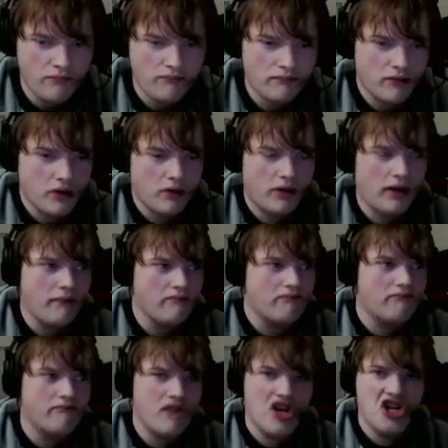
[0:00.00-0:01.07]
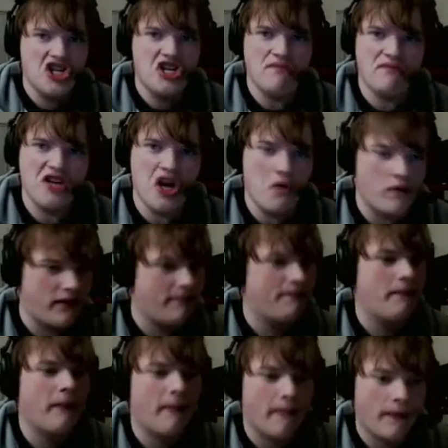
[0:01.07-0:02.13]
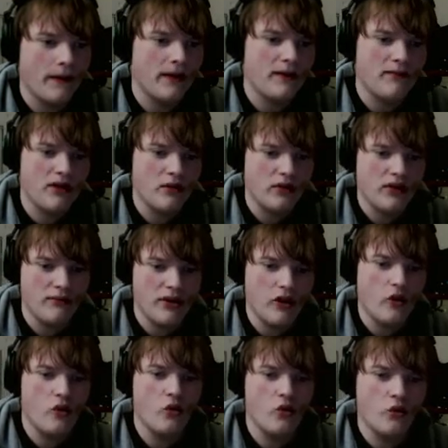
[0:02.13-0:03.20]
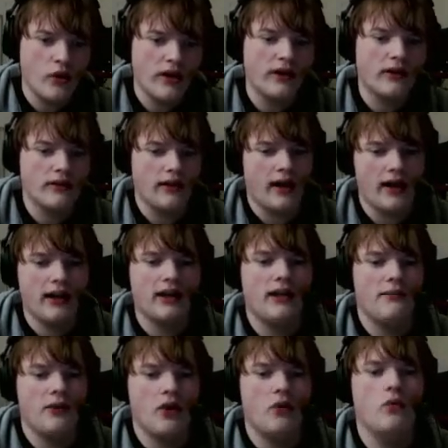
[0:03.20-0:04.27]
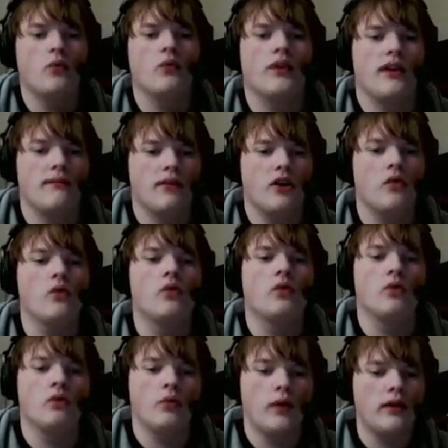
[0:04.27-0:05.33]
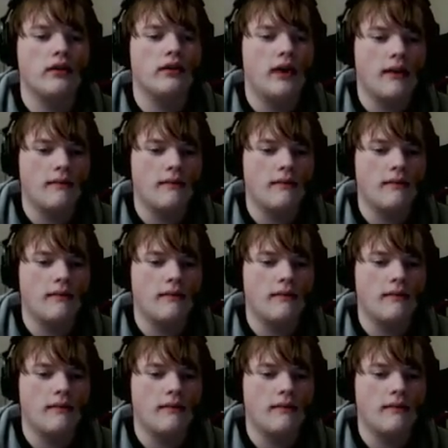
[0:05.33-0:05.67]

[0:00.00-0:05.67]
Nope. Okay, keep going. Keep going, keep going. Keep going, keep going.